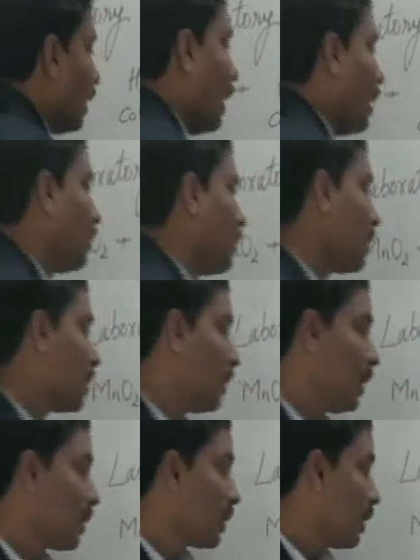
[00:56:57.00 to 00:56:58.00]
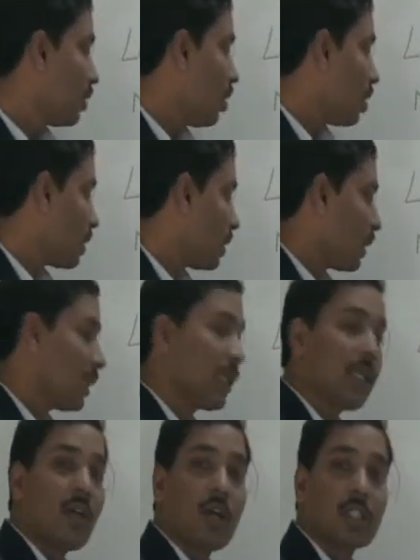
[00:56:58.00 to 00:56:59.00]
and this nascent oxygen
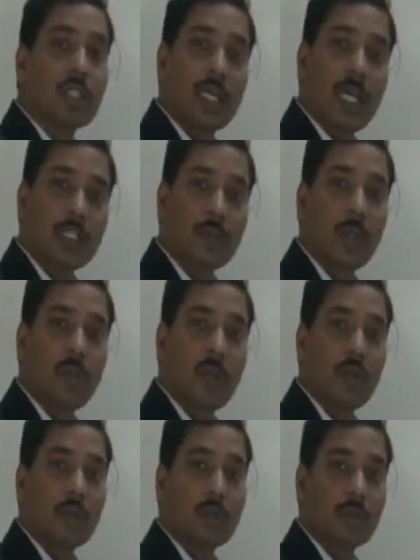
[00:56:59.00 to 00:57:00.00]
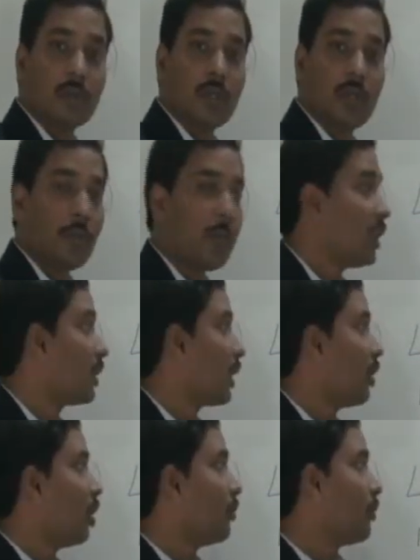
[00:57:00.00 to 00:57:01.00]
can oxidize PbO2, but it
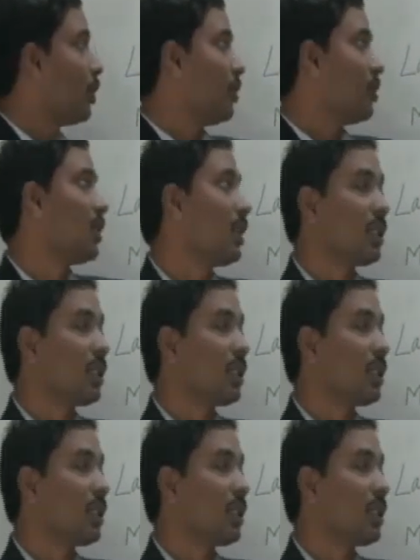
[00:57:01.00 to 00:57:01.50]
cannot produce